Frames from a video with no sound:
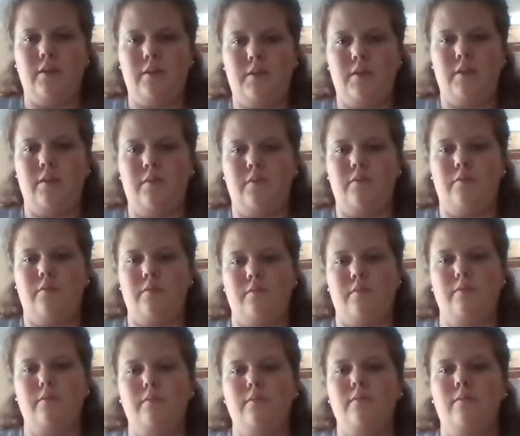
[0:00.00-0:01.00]
So
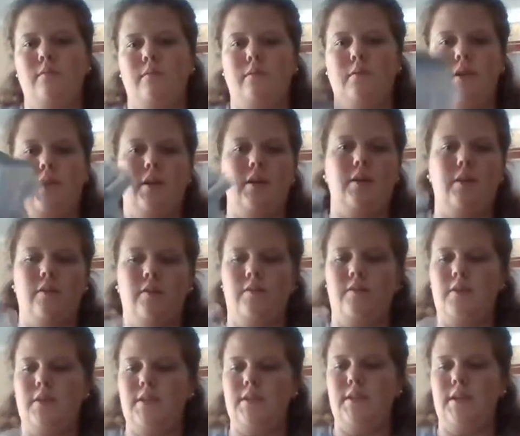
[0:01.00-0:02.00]
the
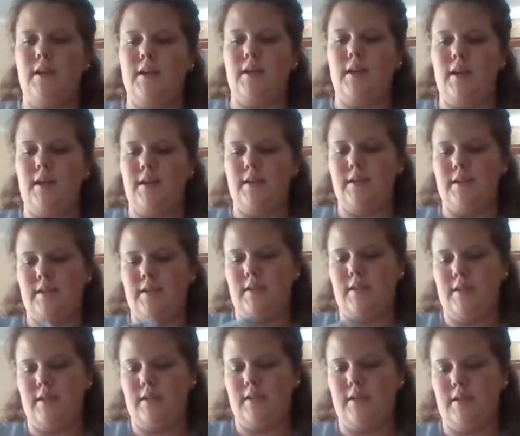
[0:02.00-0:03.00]
first thing I got is
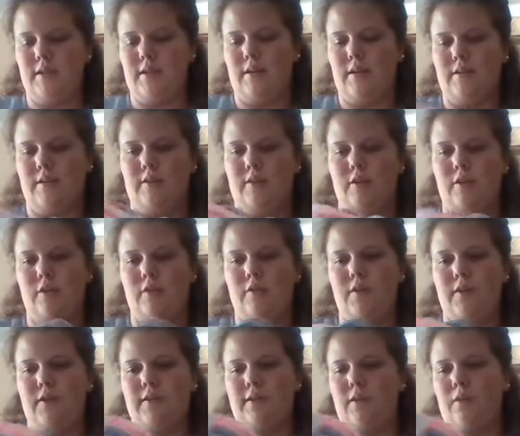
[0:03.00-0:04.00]

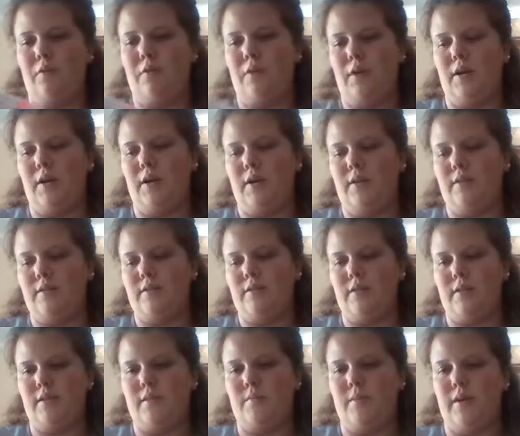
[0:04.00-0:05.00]
these low cut
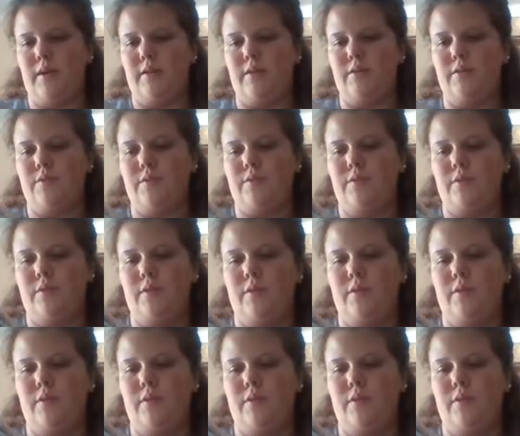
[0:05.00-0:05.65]
6 pairs